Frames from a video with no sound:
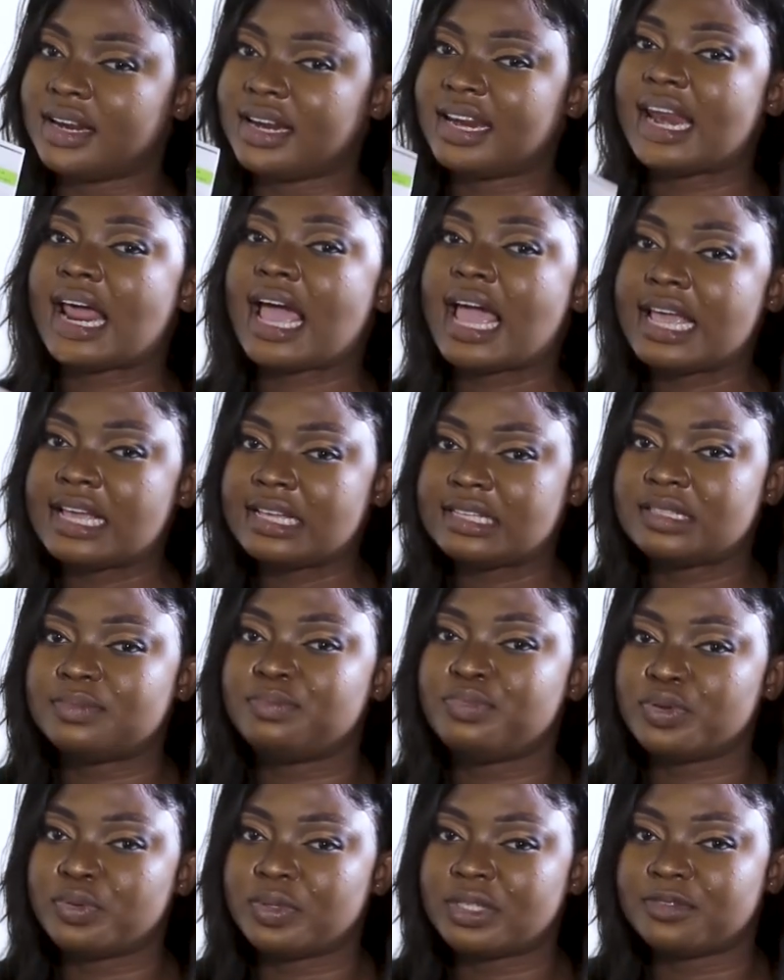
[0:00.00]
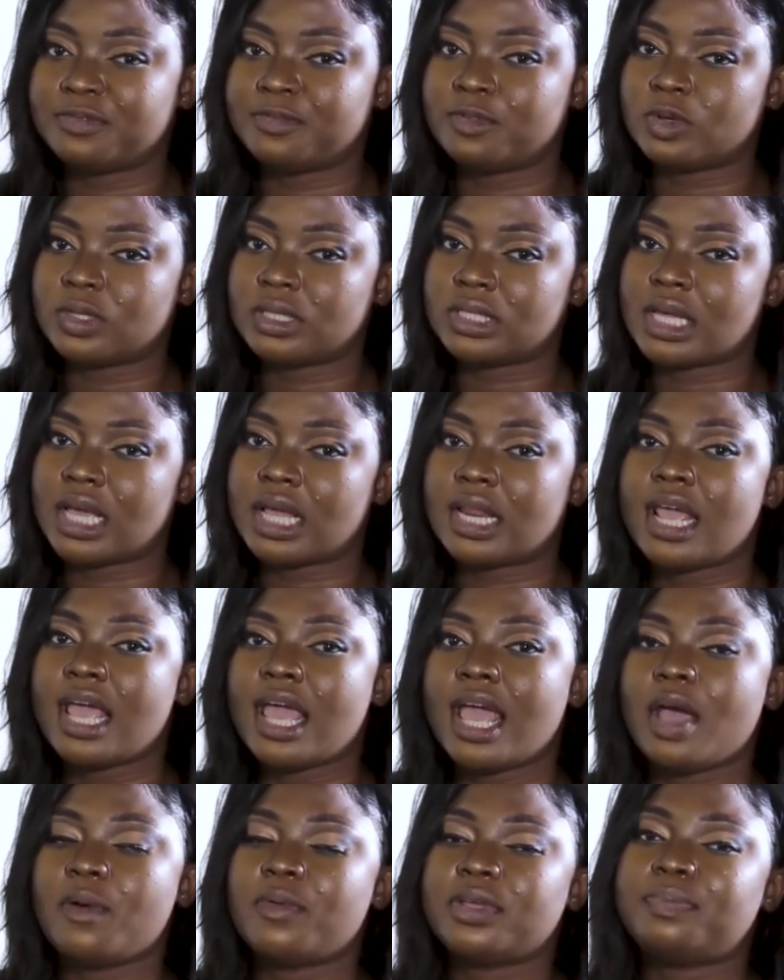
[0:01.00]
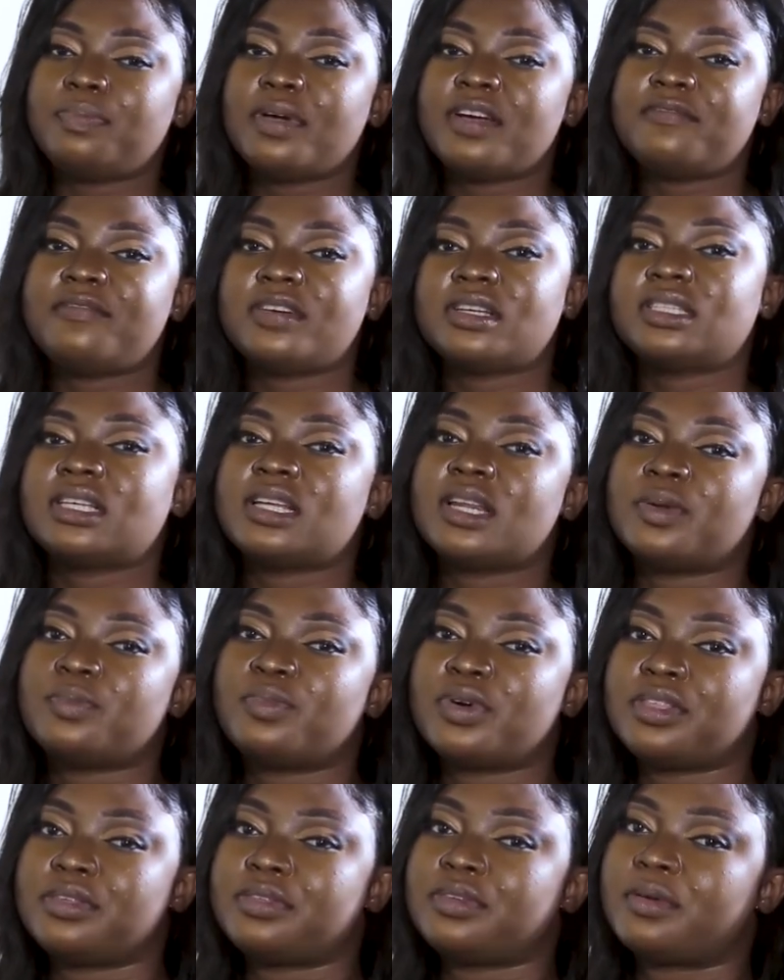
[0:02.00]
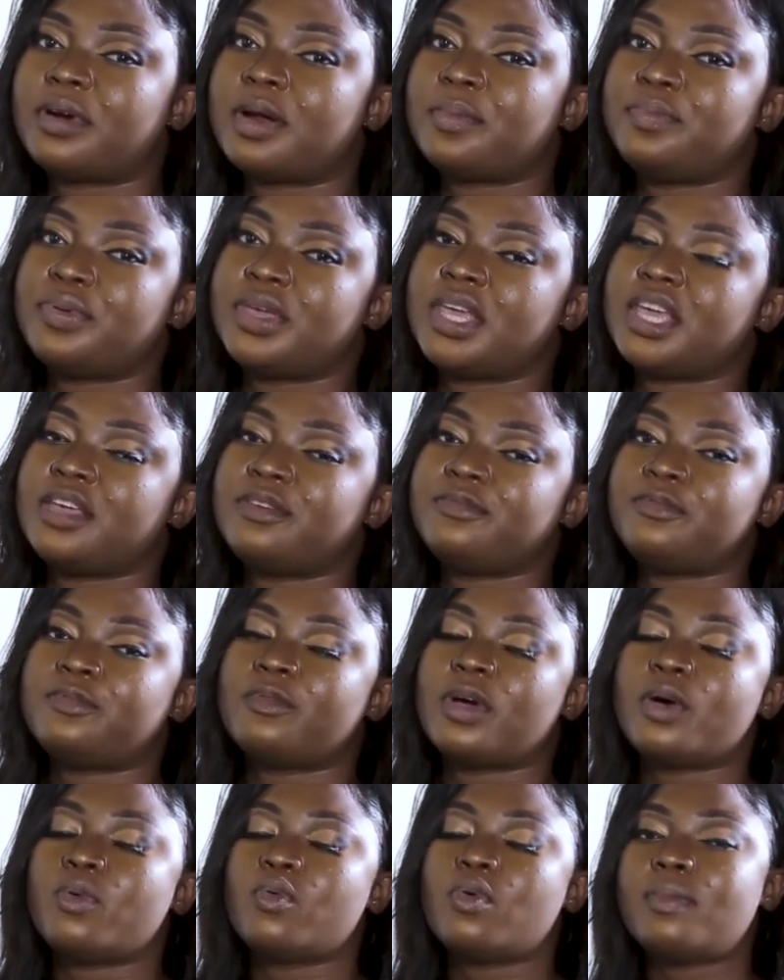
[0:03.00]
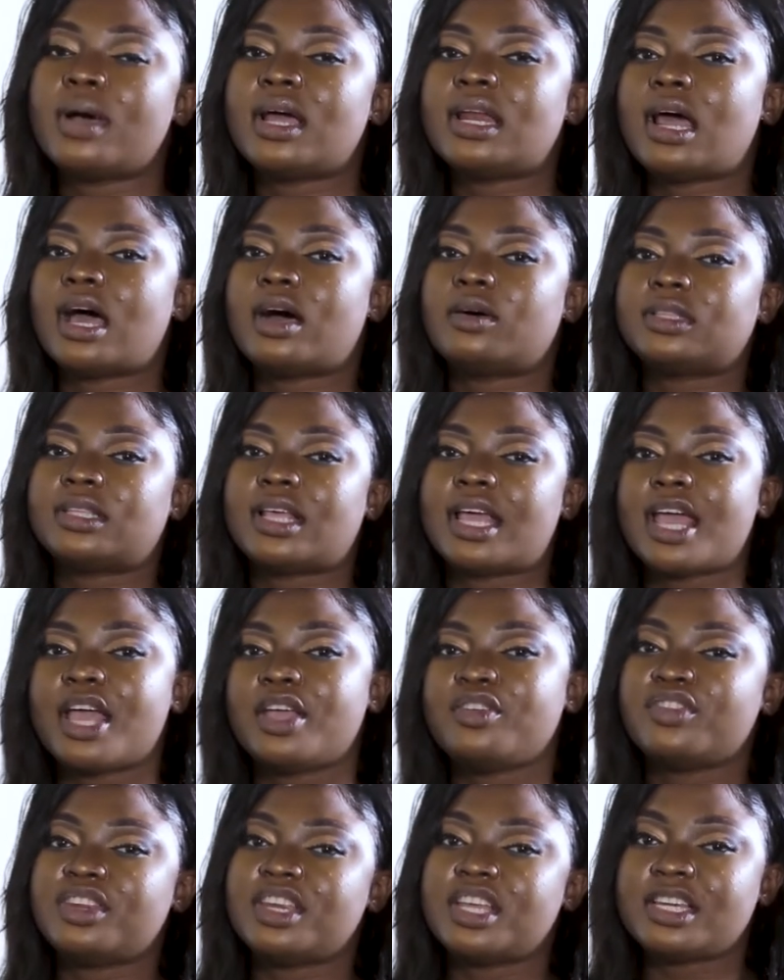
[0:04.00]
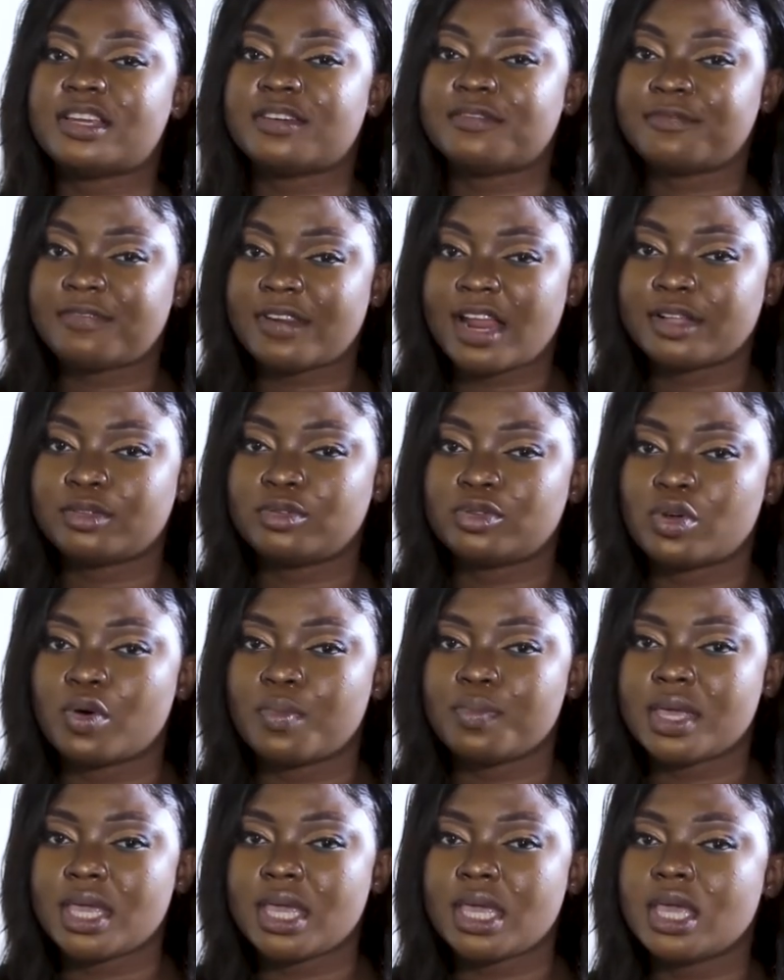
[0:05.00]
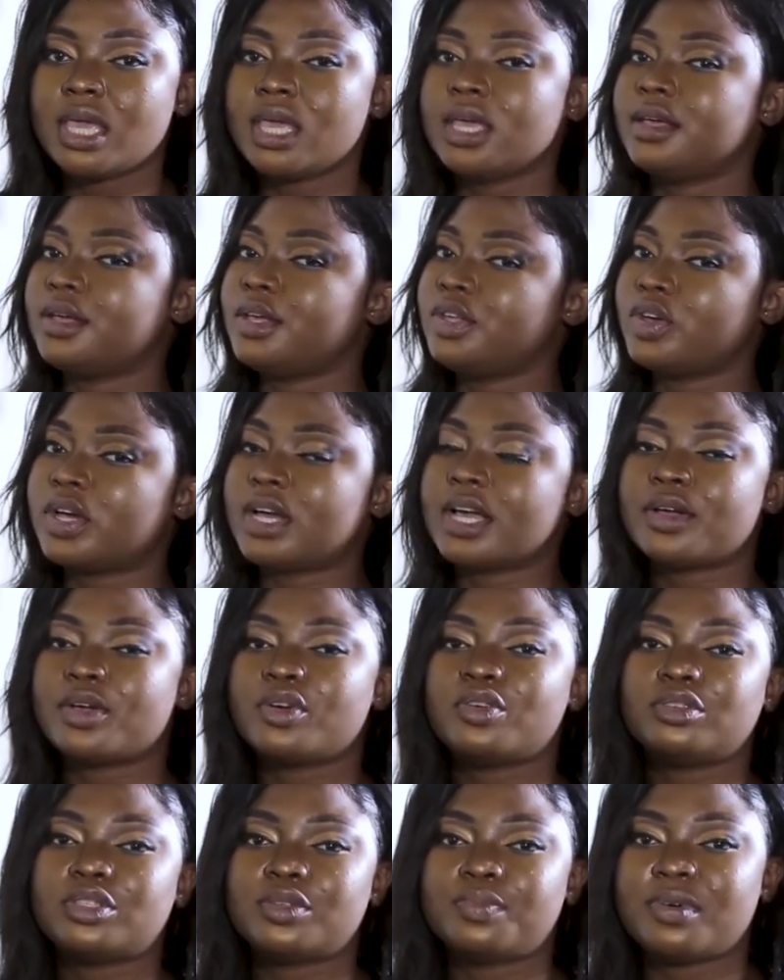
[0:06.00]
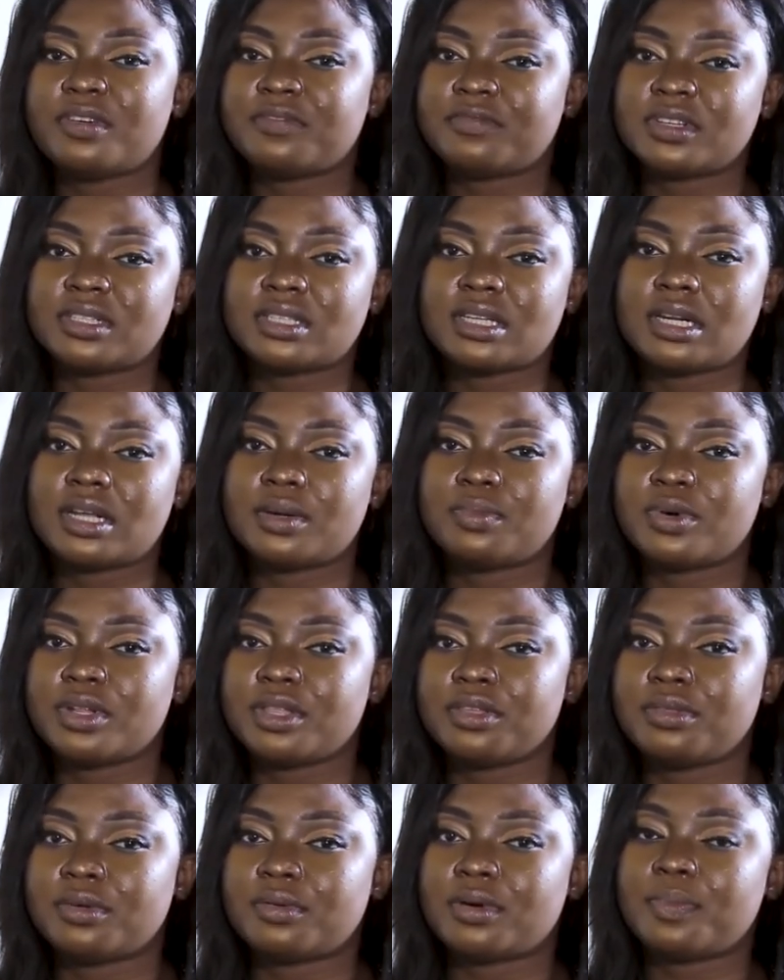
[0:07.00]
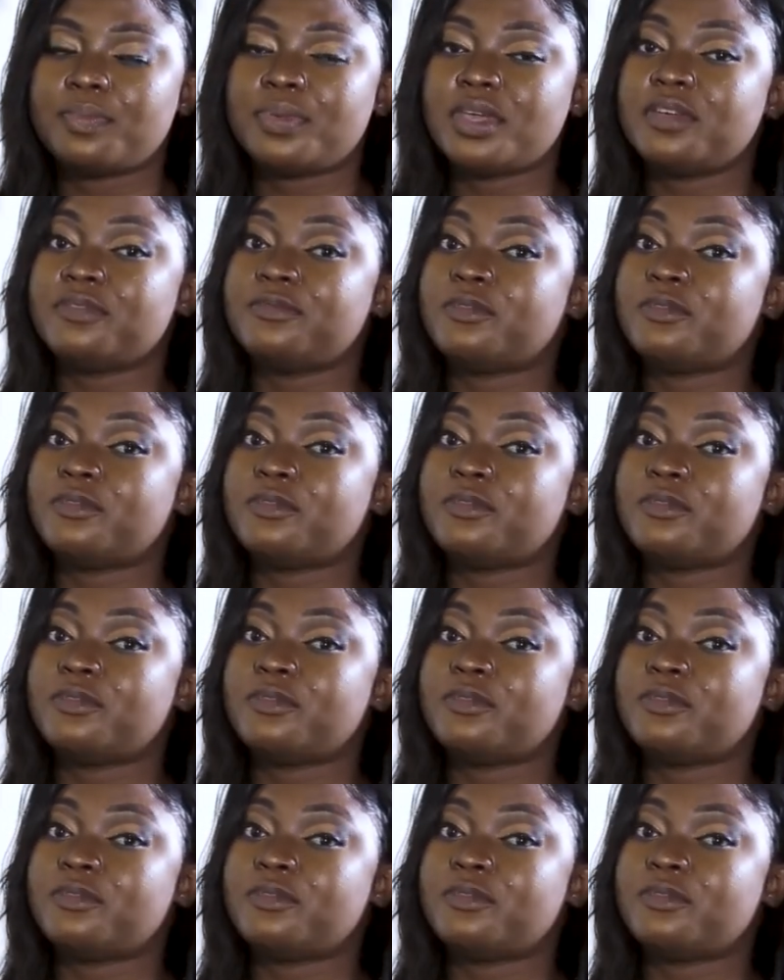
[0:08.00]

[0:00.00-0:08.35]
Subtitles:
nice, beautiful skin. And with Perfect Skin and Body Therapy, if you're a woman out there and you need a flat tummy, you can go to Perfect Skin and Body Therapy.